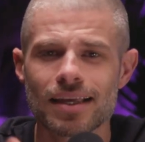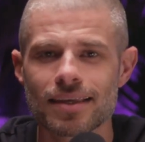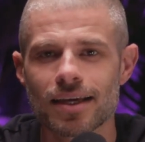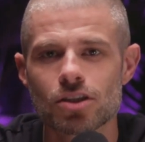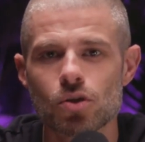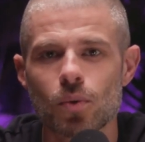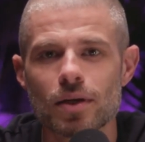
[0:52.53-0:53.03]

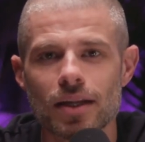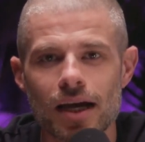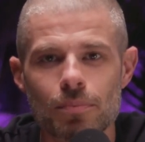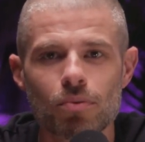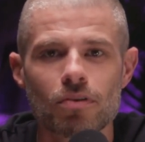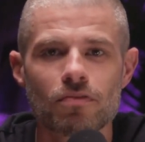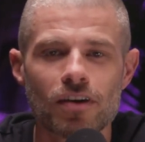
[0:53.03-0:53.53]
get to a
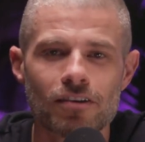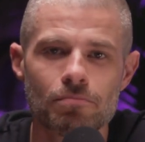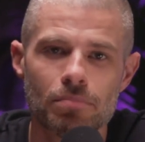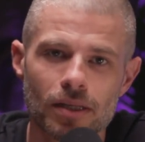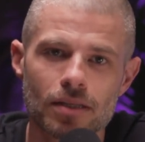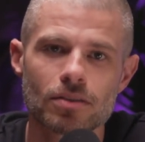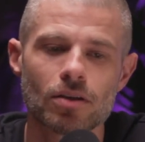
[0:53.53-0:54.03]
$9.5
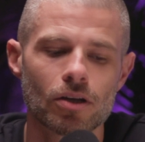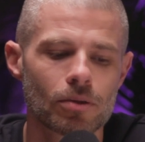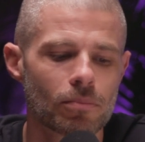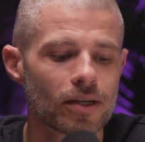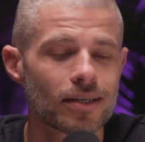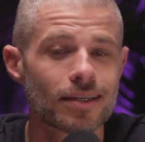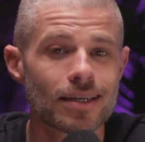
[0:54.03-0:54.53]
billion
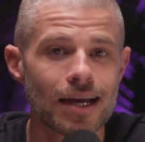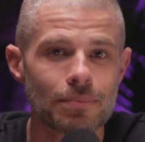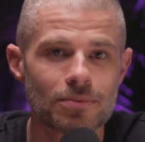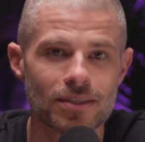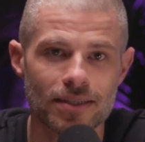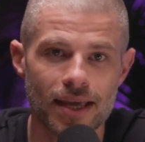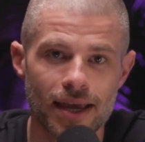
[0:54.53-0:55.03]
market cap
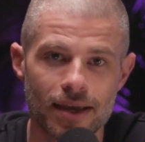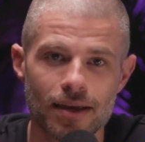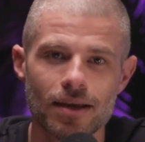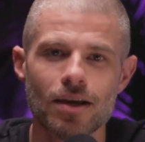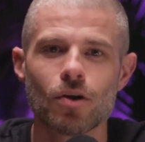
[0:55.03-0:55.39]
today?